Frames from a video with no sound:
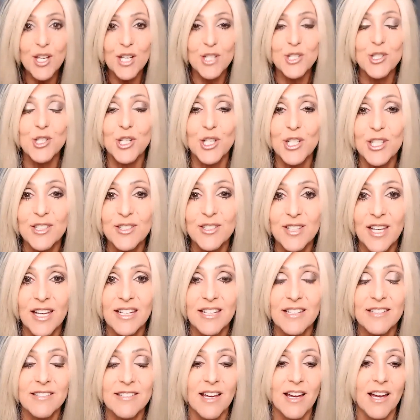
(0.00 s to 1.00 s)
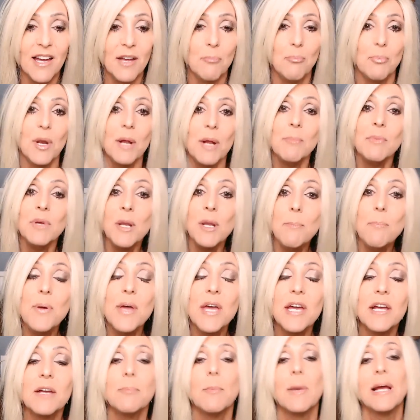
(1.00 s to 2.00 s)
such an exciting time, but I'm going to
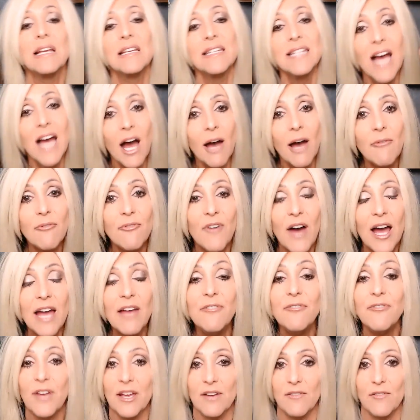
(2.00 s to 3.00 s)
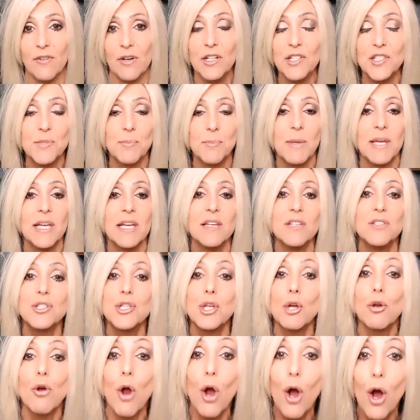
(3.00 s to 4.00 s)
pick my top five favorites because
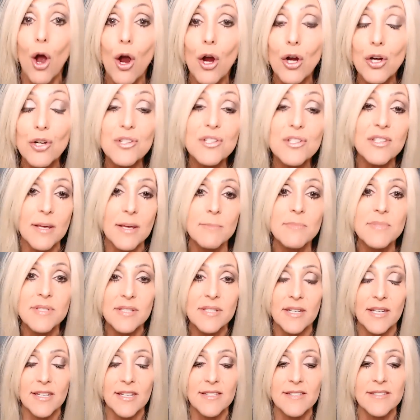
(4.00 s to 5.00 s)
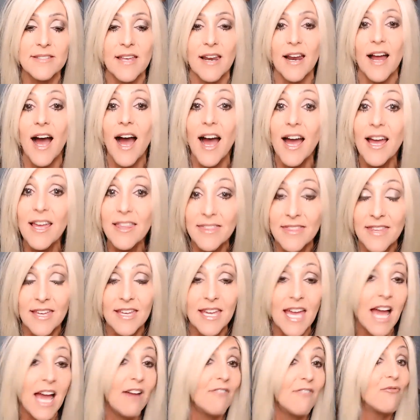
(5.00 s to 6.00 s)
there are some cities that I
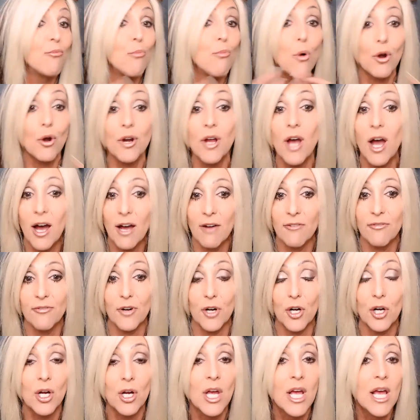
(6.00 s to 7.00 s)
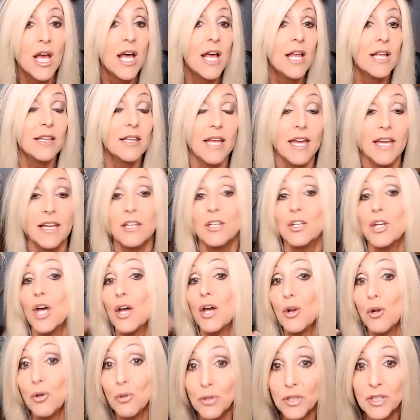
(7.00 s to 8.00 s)
think have more to offer, like
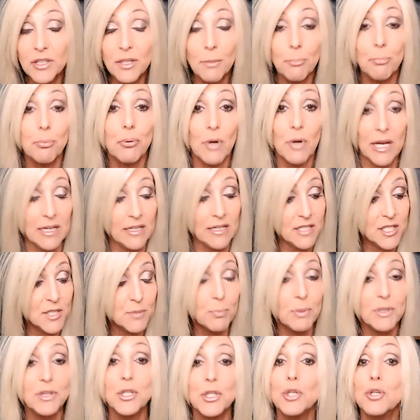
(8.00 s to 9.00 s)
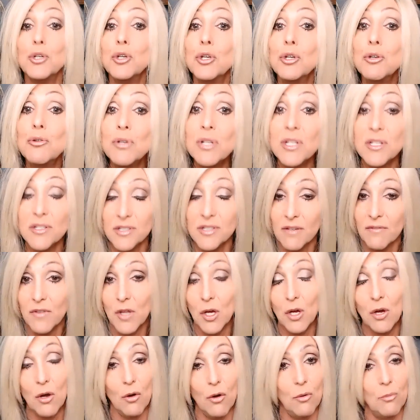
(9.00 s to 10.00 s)
not only the price, but the newness of
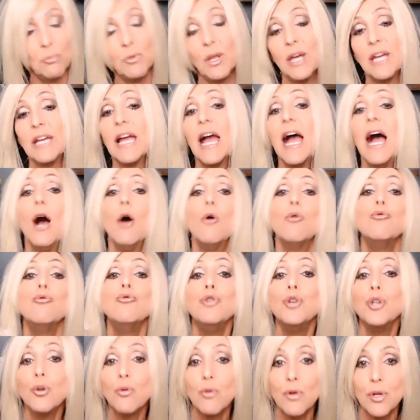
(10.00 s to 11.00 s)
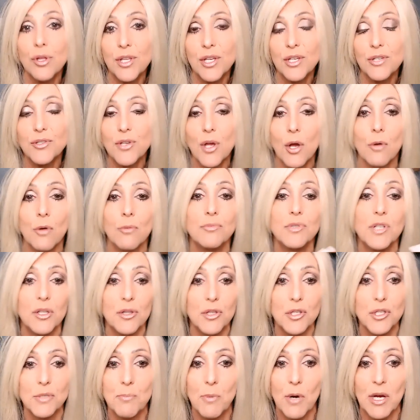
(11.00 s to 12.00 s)
the home, like how new are these homes in
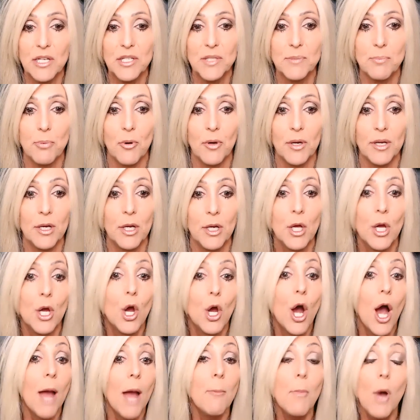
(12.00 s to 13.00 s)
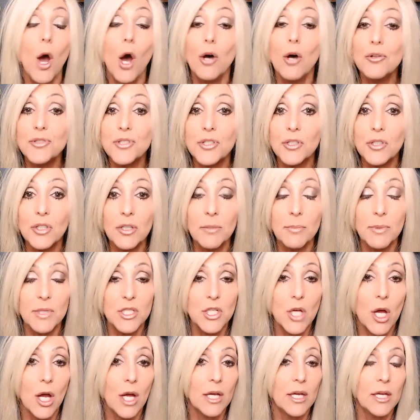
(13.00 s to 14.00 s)
this price point. I'm also going to be
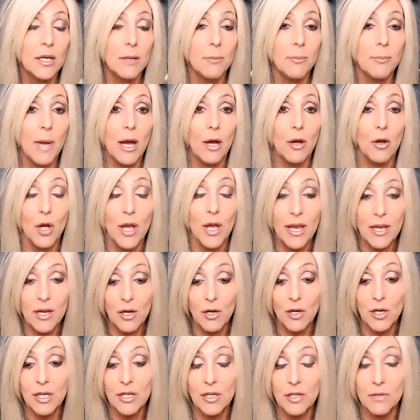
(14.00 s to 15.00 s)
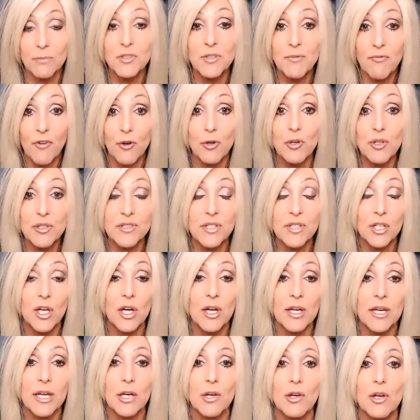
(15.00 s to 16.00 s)
talking about areas, focusing
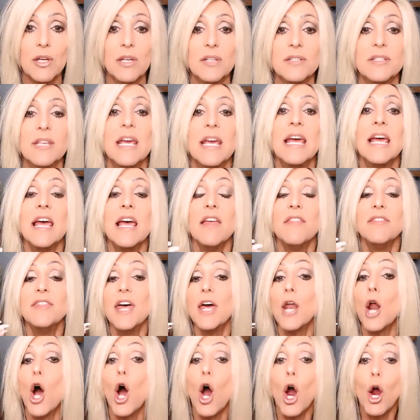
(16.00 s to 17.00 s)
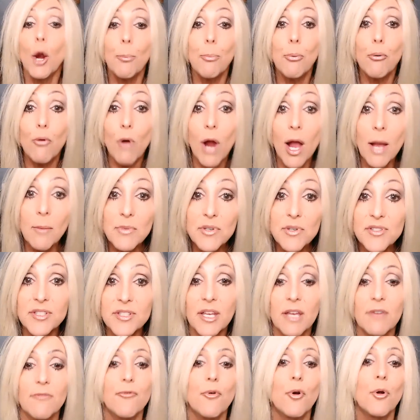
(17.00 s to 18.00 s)
on areas that are
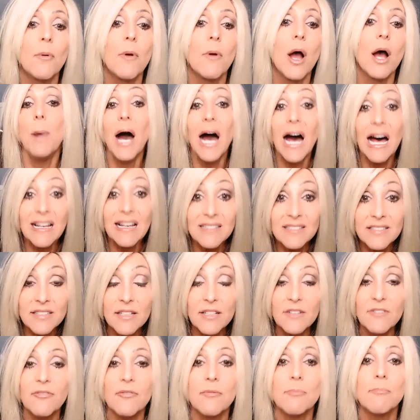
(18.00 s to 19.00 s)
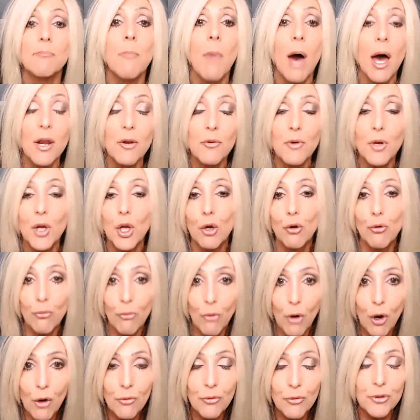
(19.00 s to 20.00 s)
promising for positive, moderate
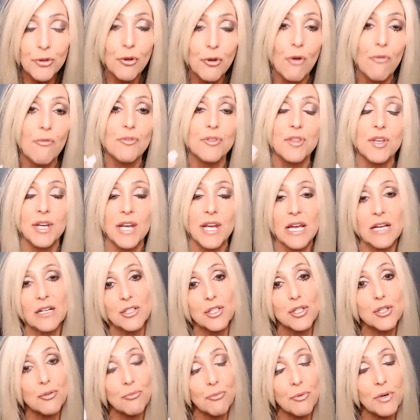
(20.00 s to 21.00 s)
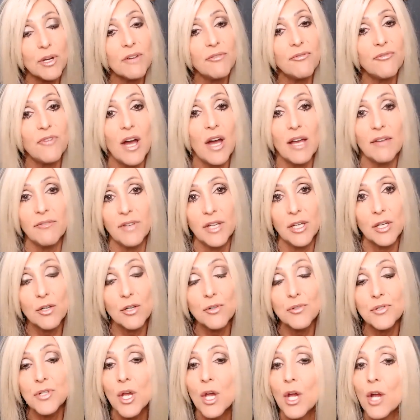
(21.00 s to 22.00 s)
growth over the next three to five
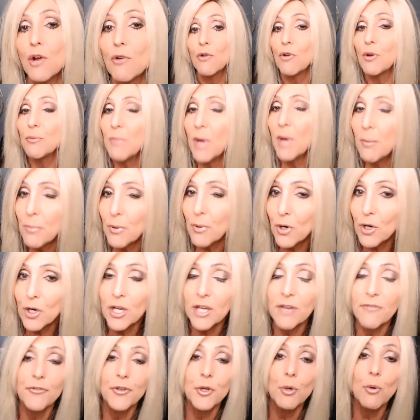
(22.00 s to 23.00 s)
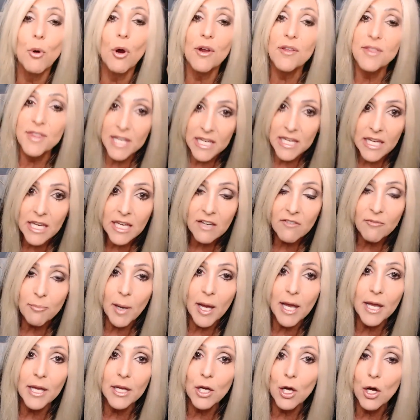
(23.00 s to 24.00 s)
years. Remember, if you are thinking of
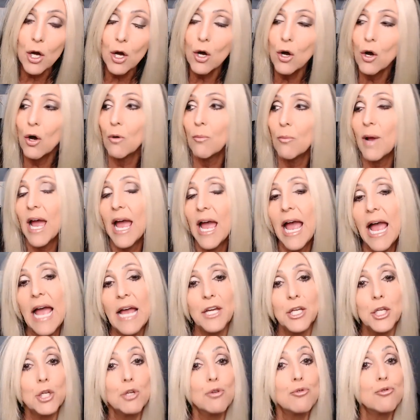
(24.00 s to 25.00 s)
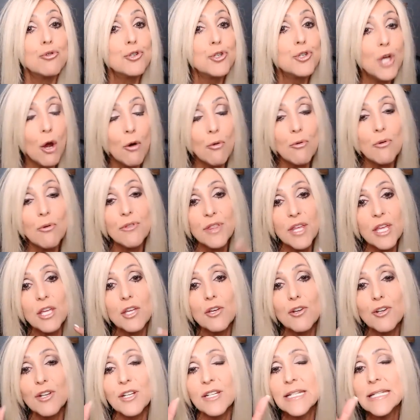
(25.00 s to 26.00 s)
buying a home and you don't think
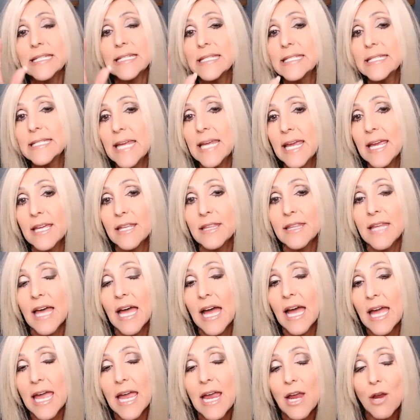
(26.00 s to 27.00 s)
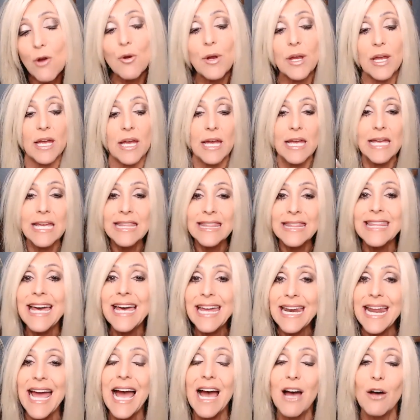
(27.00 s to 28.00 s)
you're going to stay in the area, in
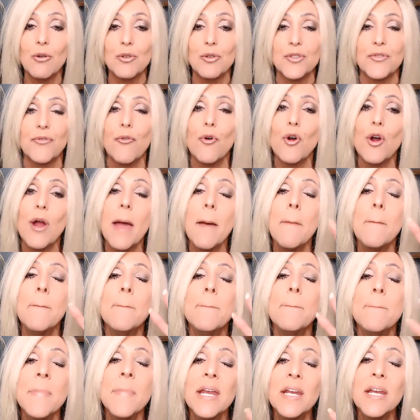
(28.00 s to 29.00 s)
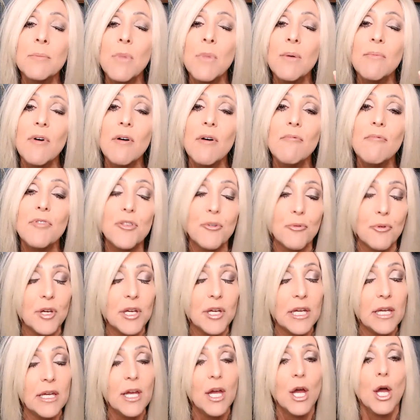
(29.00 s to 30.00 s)
that house for a minimum of
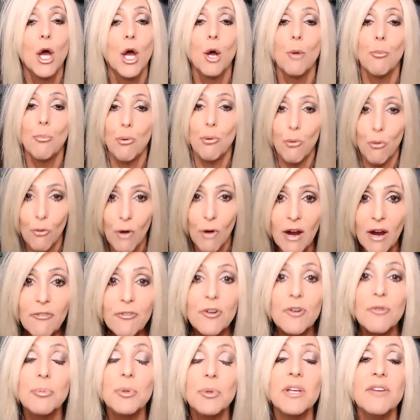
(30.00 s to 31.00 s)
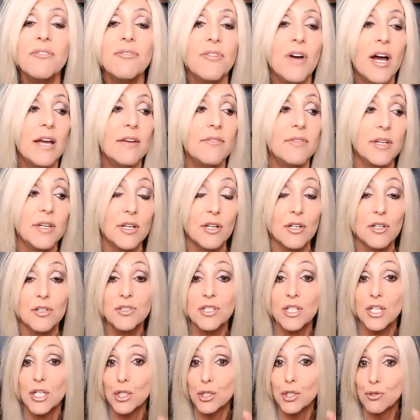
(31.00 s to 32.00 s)
three, preferably five
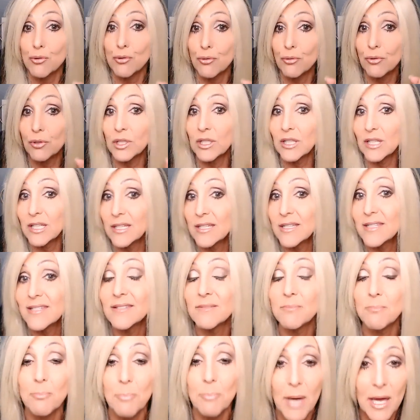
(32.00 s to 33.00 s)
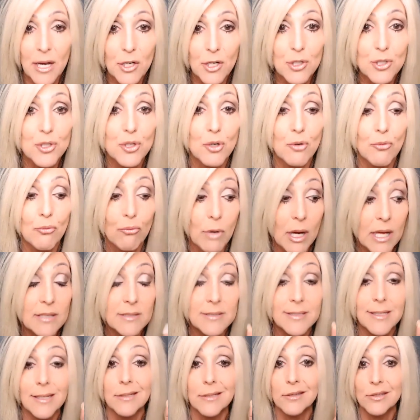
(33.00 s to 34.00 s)
years, it truly is better to
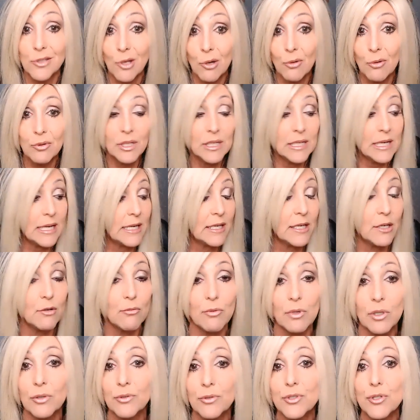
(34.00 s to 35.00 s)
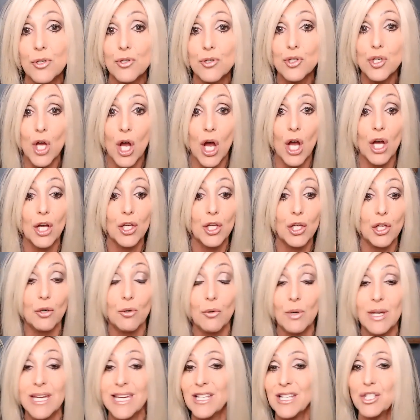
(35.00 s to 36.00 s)
rent, and don't let any realtor talk
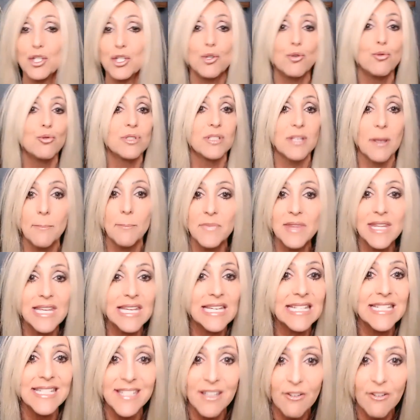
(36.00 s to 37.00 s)
you into something